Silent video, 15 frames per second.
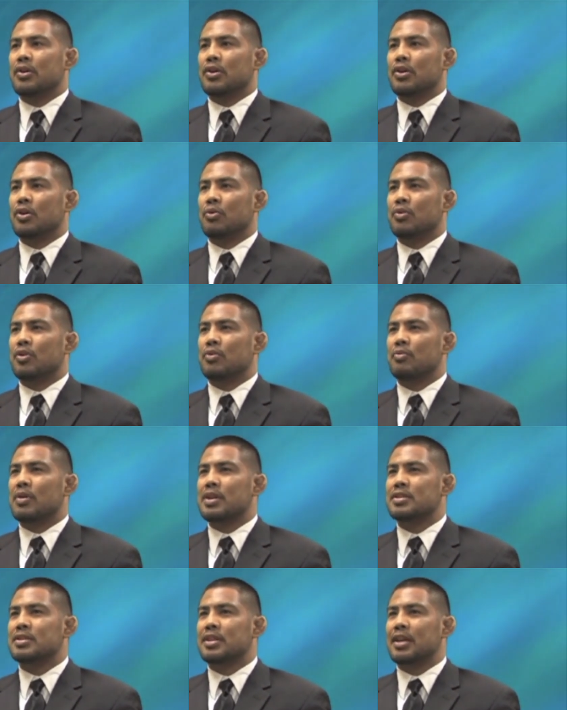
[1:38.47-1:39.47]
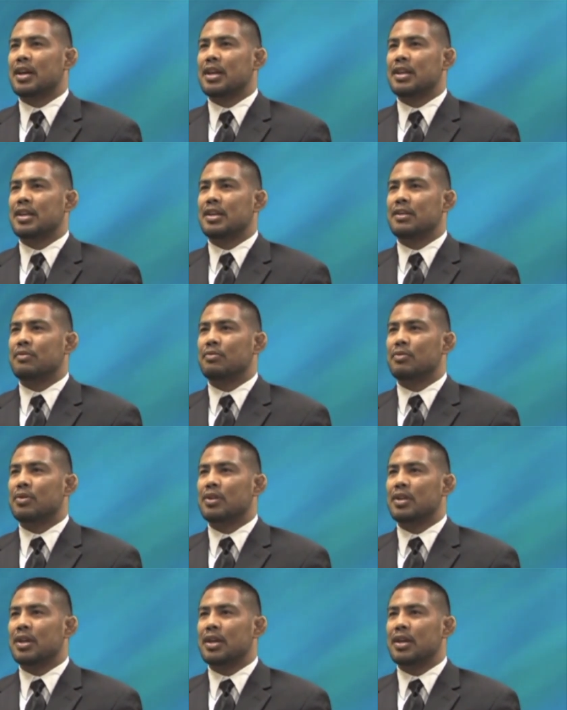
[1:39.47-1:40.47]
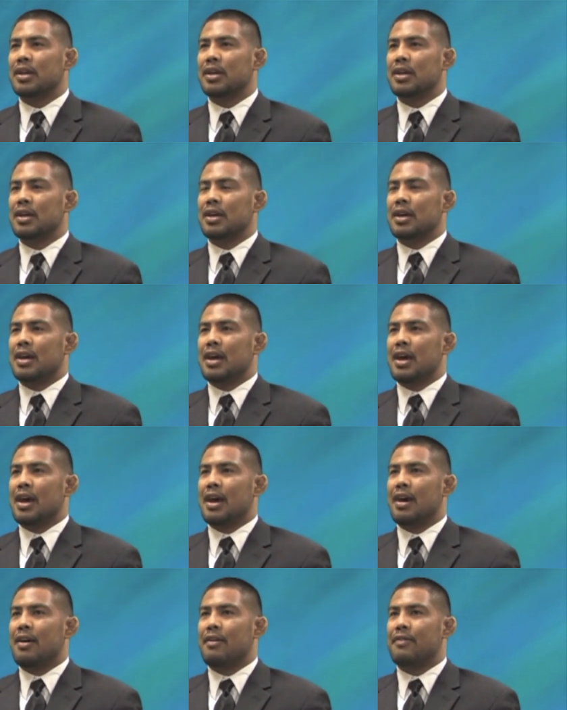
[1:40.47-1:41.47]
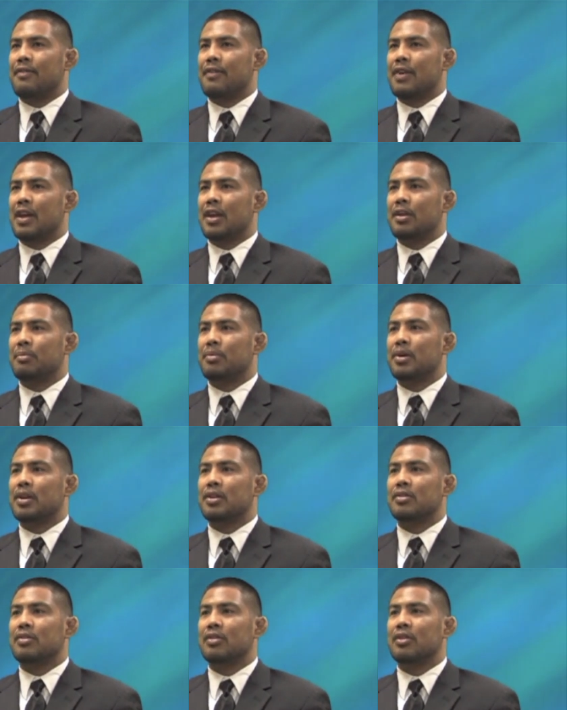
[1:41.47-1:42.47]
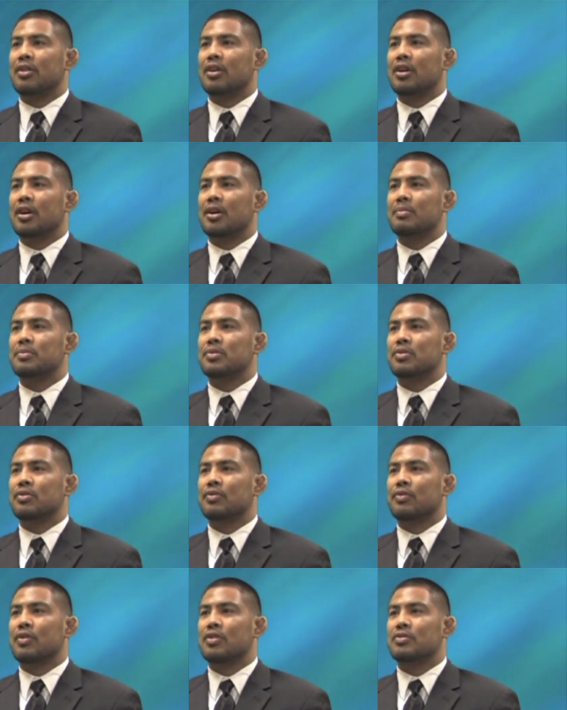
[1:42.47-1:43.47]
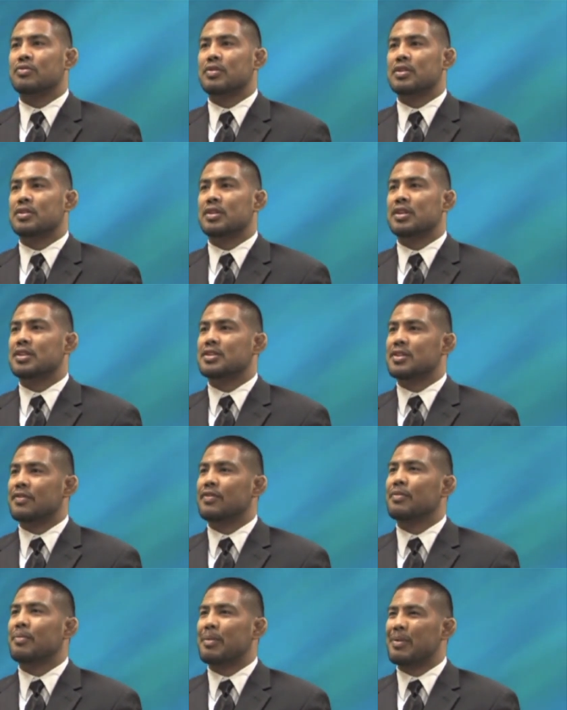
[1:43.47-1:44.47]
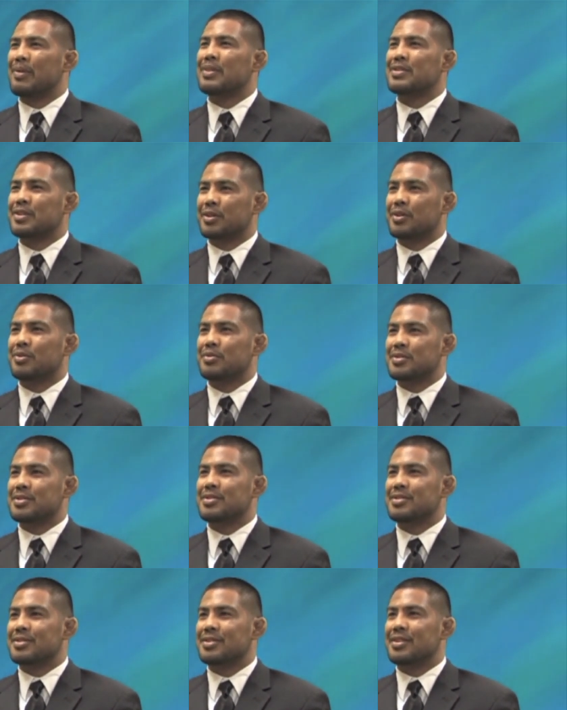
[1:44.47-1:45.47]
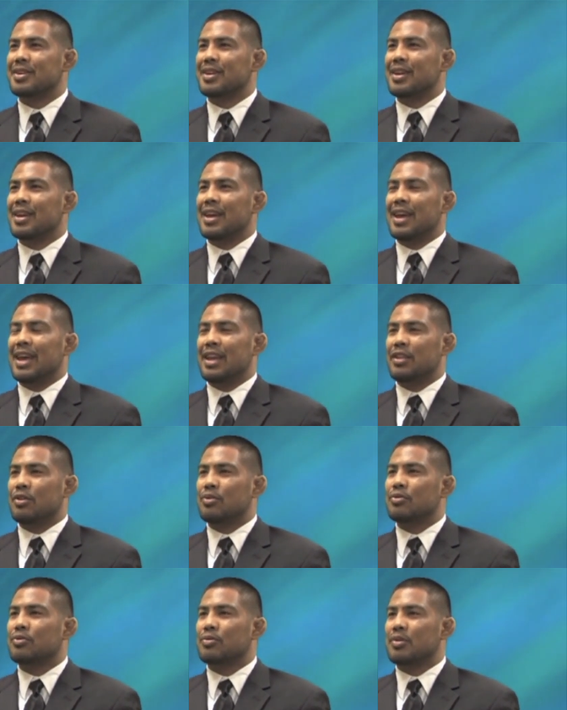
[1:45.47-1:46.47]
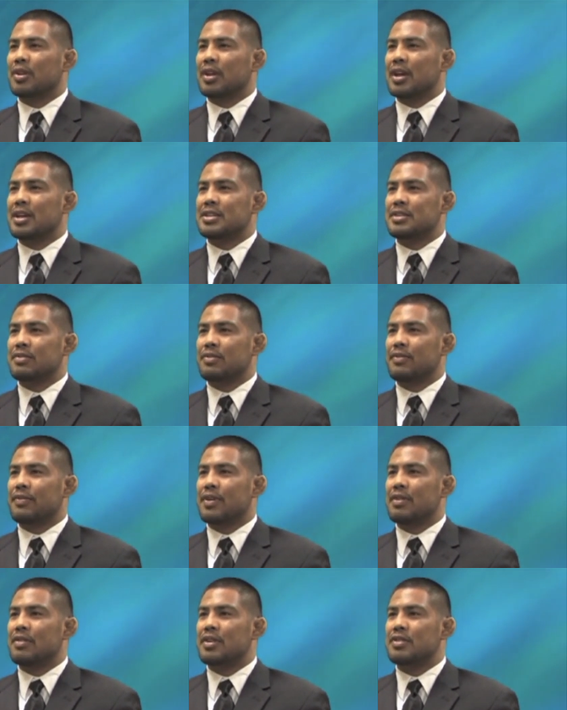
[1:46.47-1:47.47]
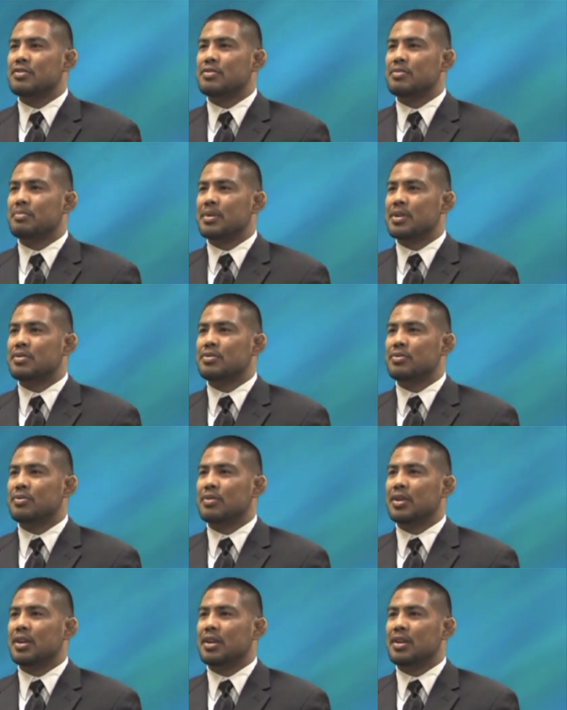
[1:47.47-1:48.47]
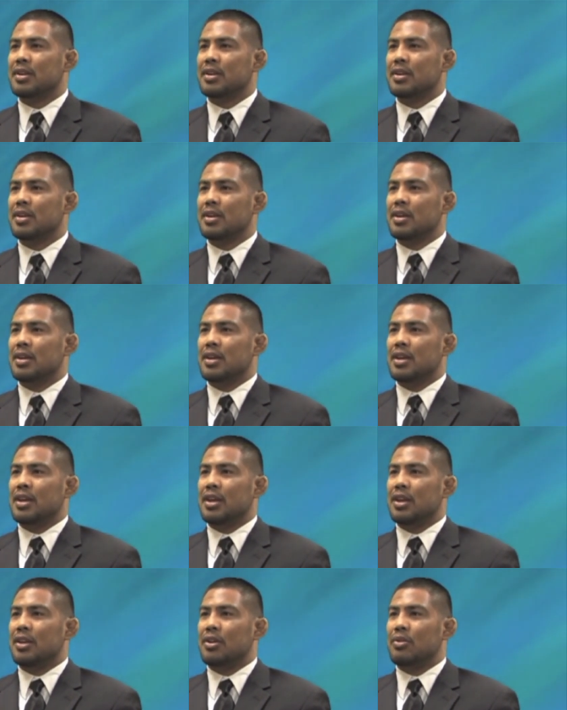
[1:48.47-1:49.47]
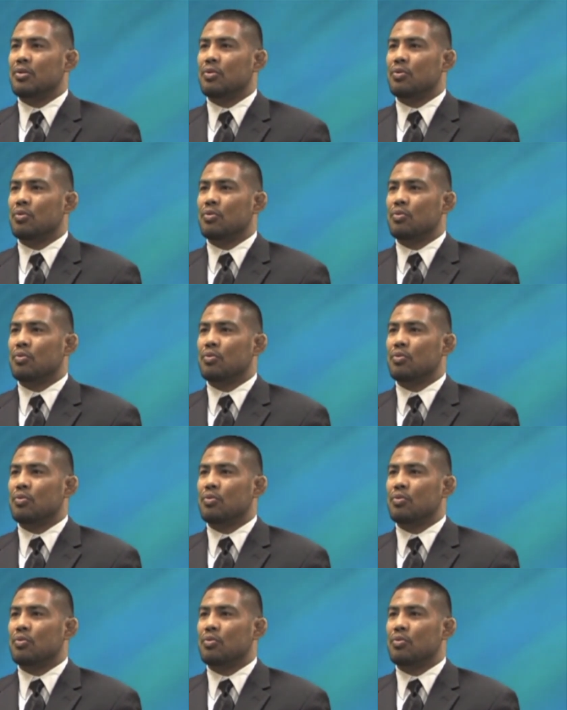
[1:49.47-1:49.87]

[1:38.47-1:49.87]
you know, with wrestling, I didn't really have anybody to look up to as far as wrestling, except for my wrestling coaches. And those were the guys that were very instrumental in